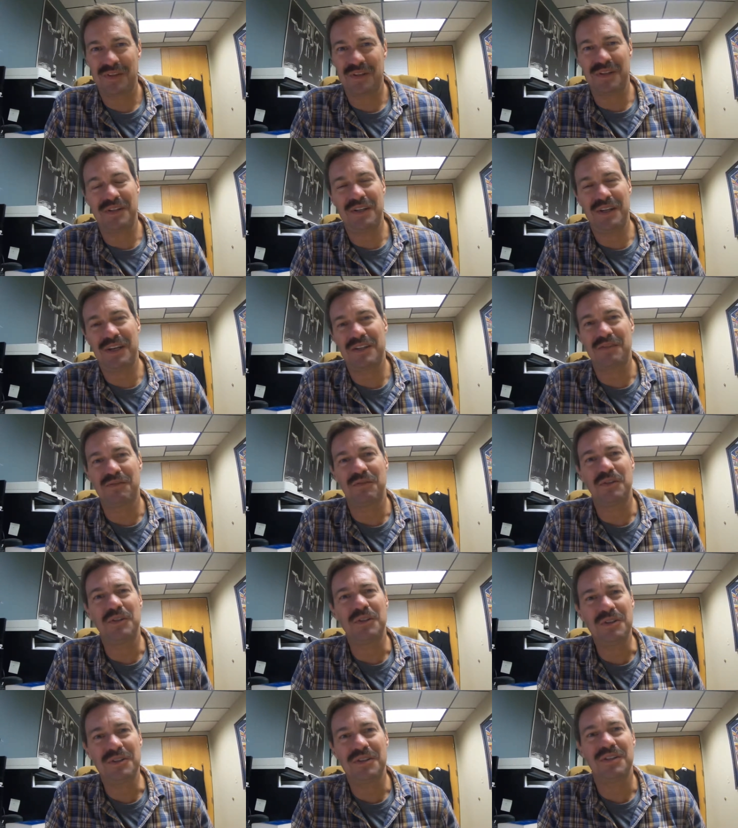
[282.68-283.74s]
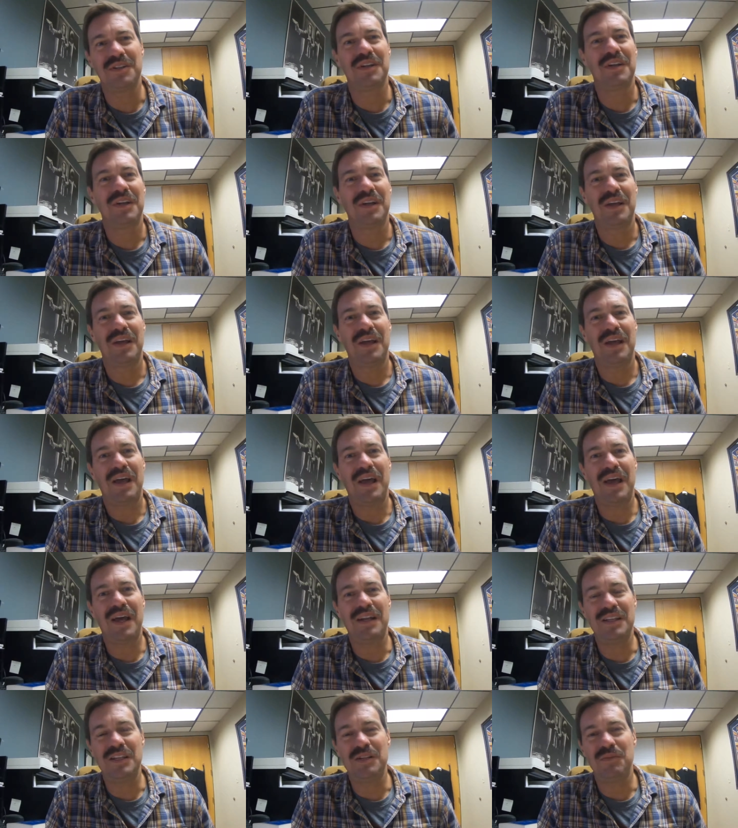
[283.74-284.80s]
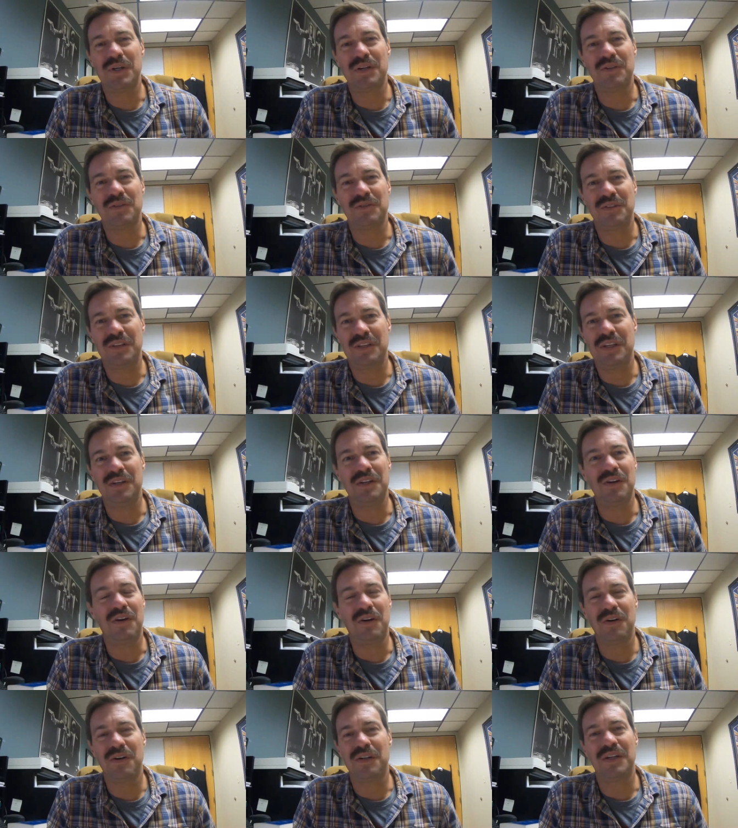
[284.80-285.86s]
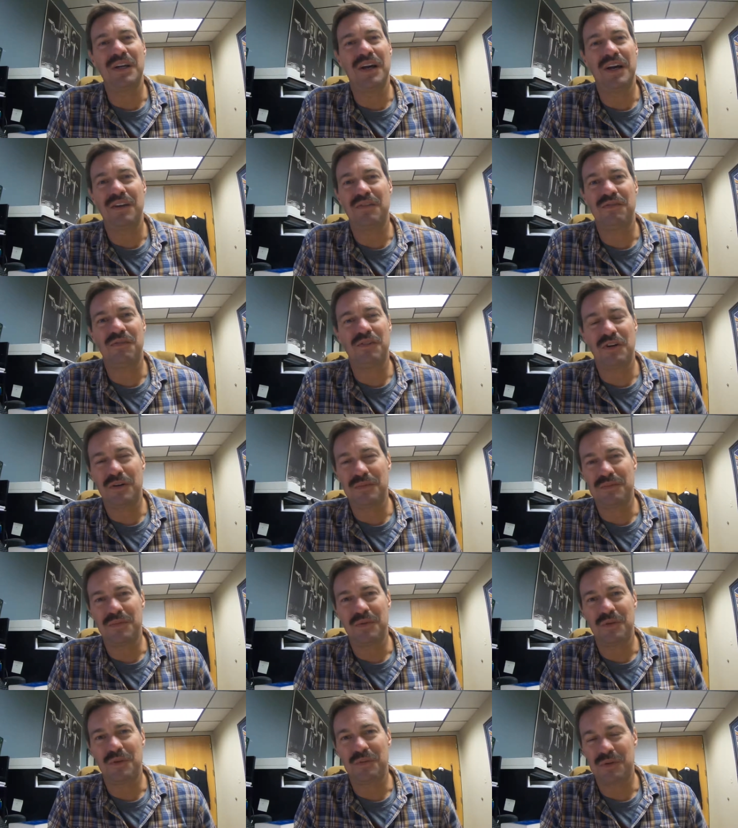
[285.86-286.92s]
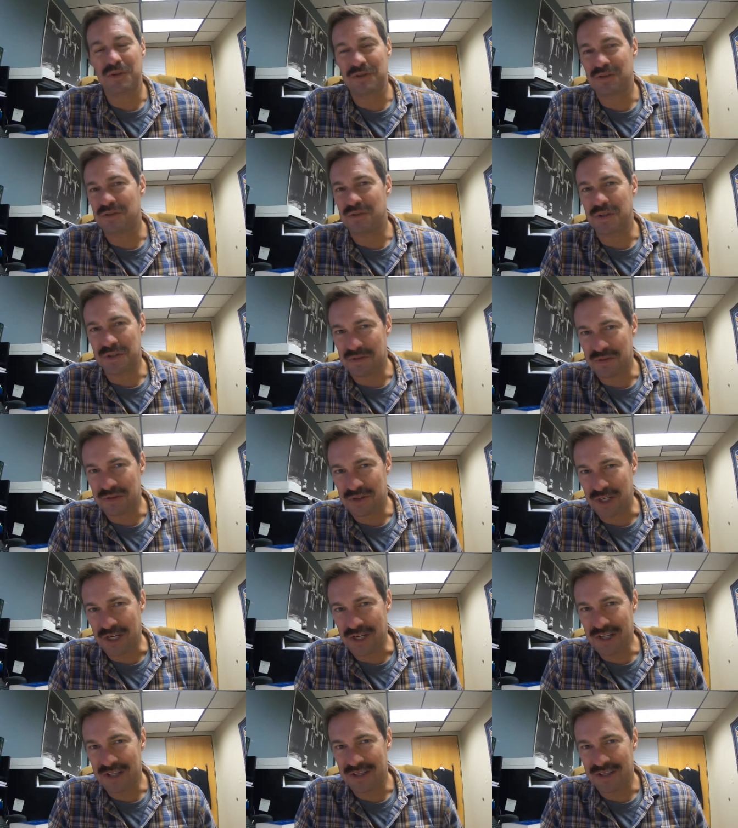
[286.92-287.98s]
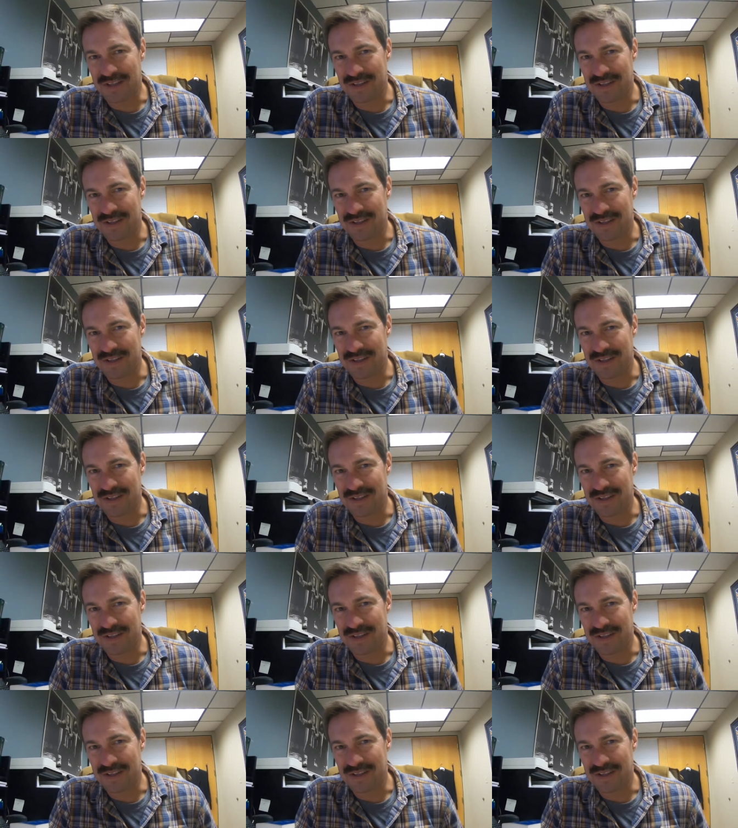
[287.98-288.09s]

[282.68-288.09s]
the detective looked at emails that he had already gotten from the person who owned the check,